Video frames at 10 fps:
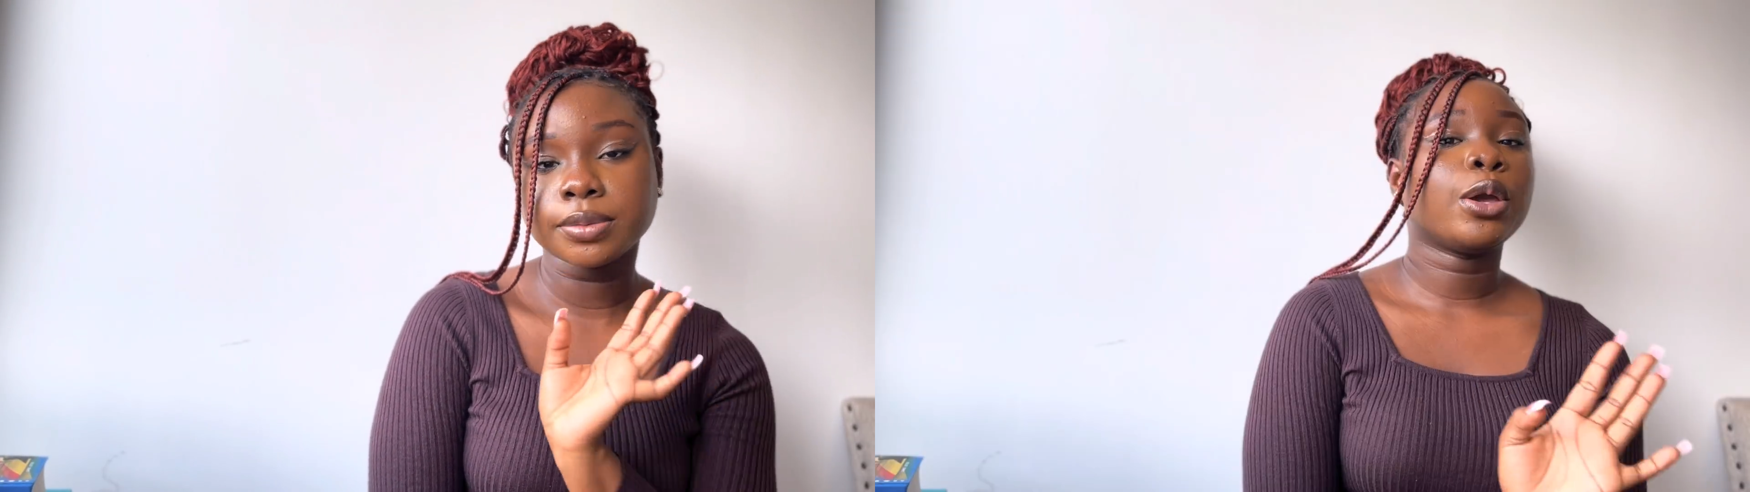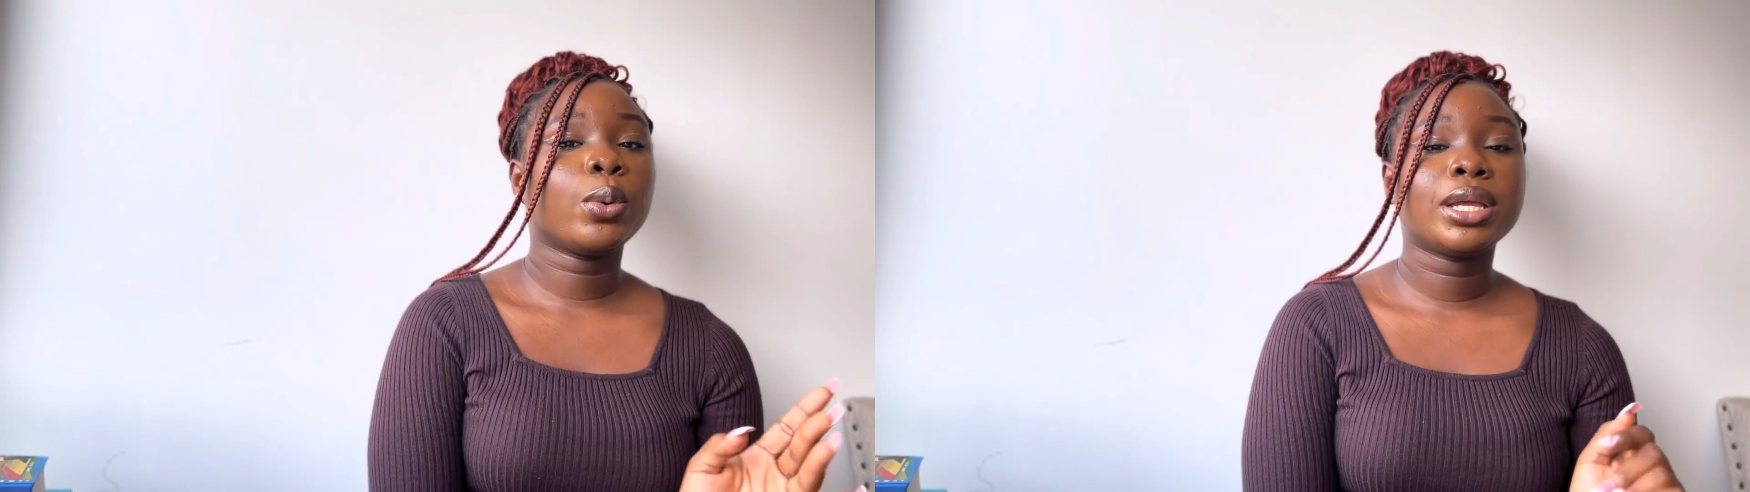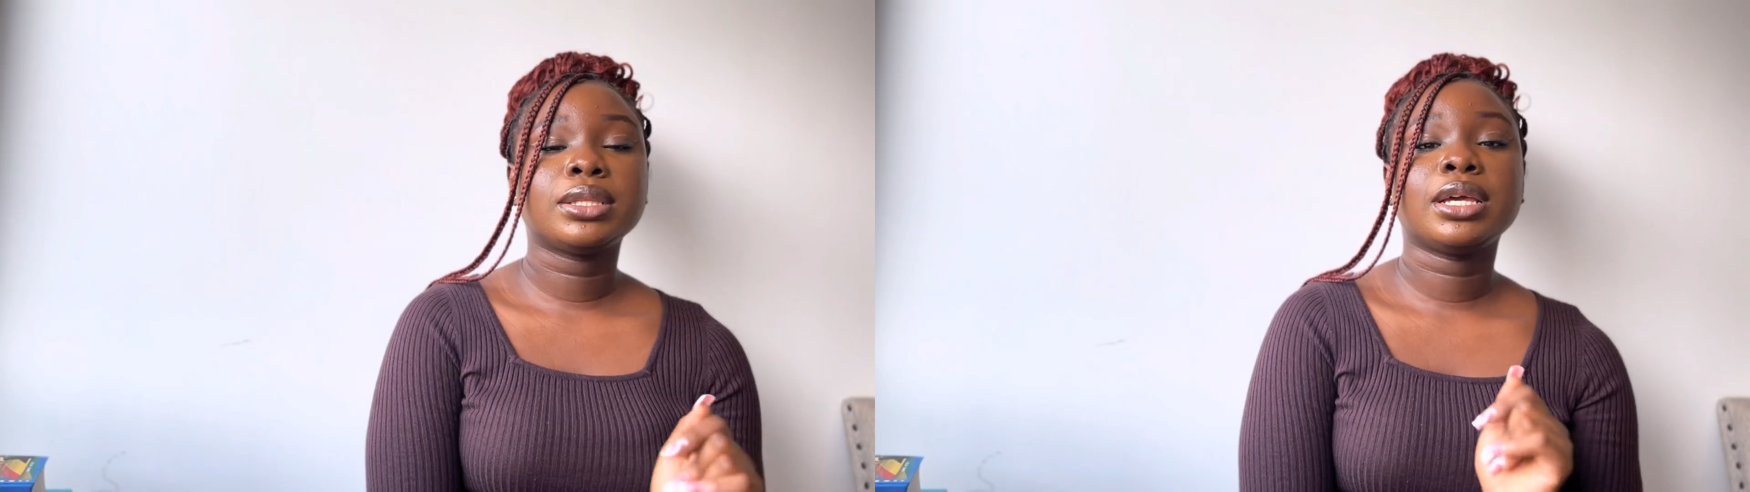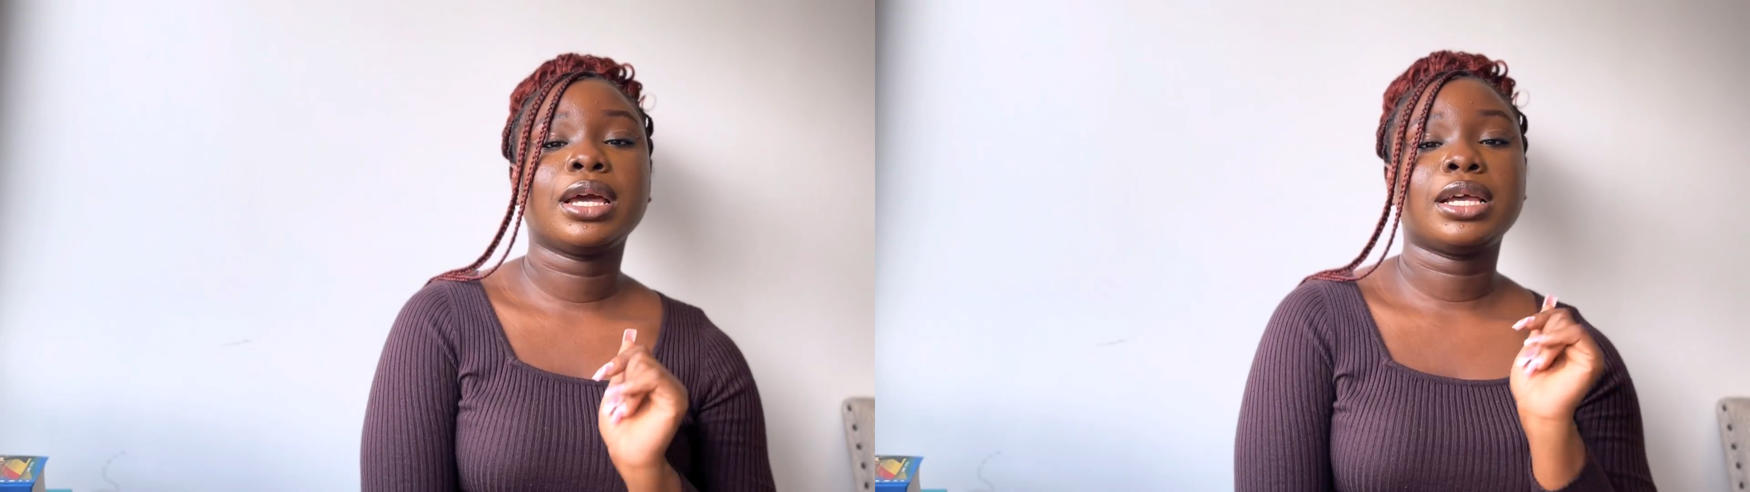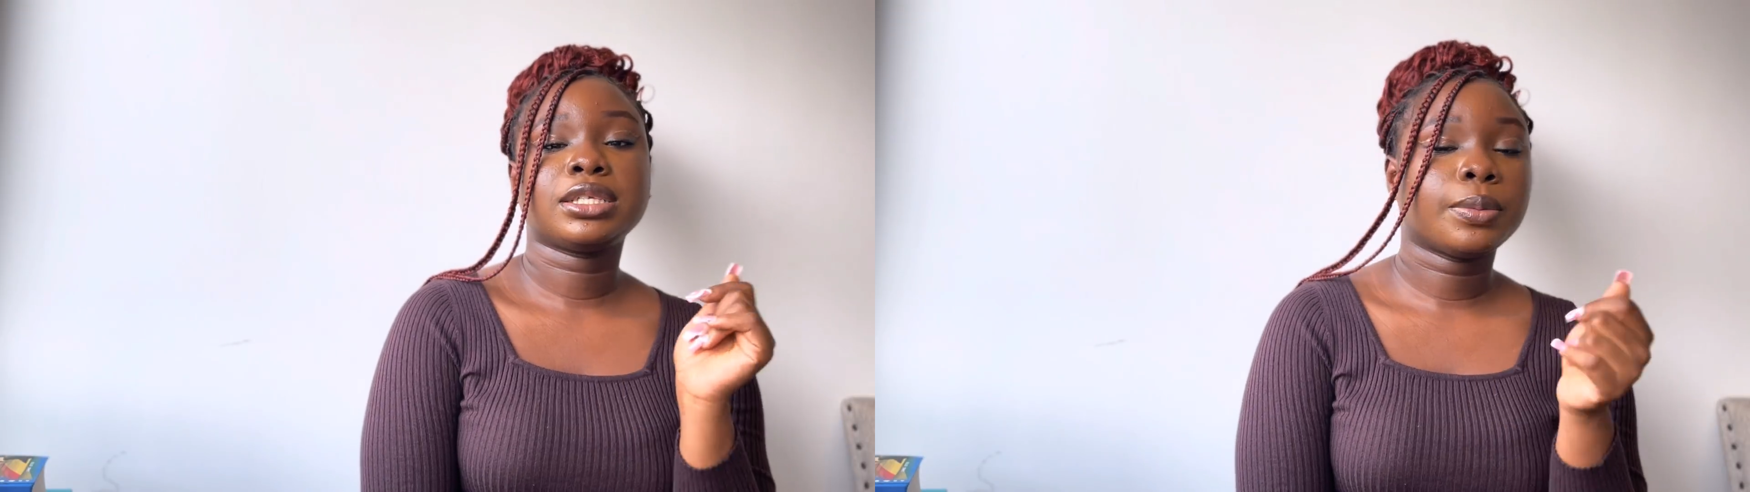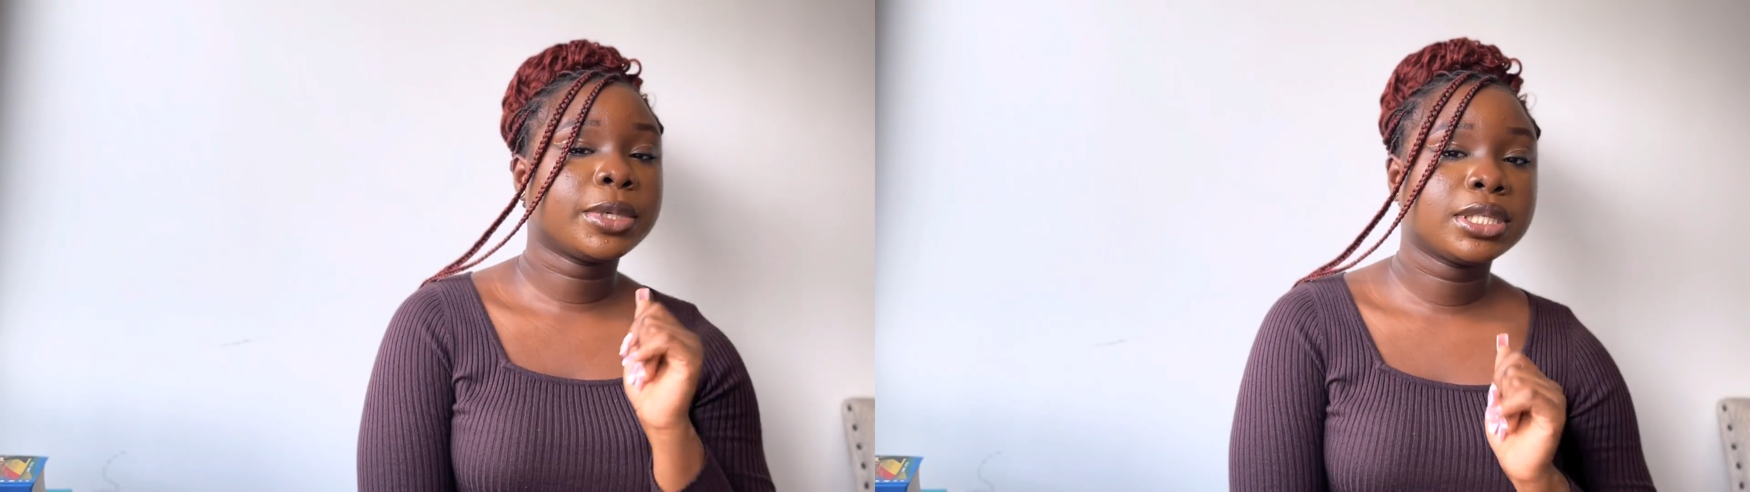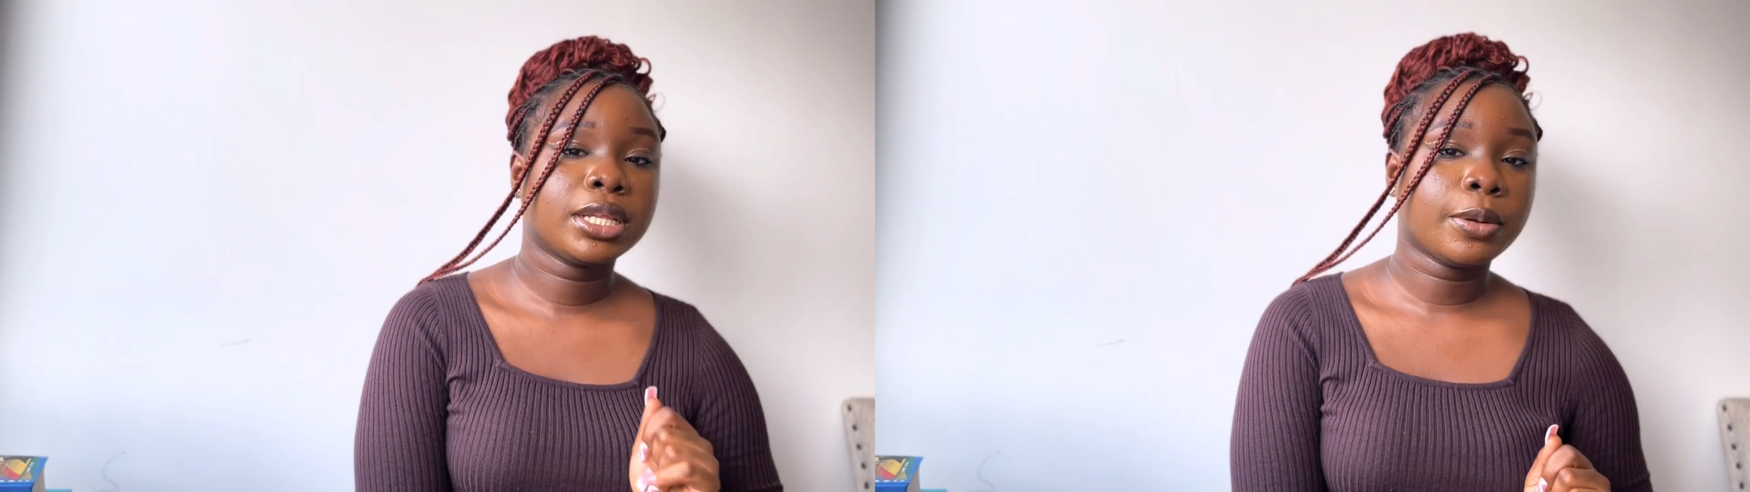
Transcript: I went there, I submitted the